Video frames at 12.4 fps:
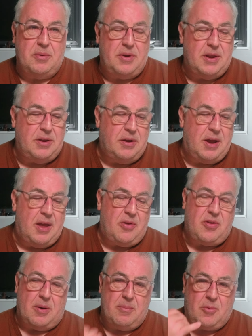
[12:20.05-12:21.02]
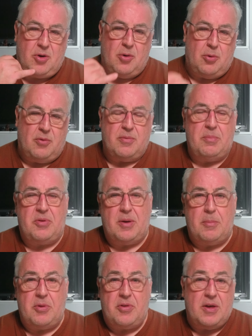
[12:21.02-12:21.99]
And then you get some call from
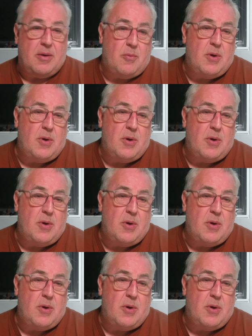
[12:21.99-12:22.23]
someone saying,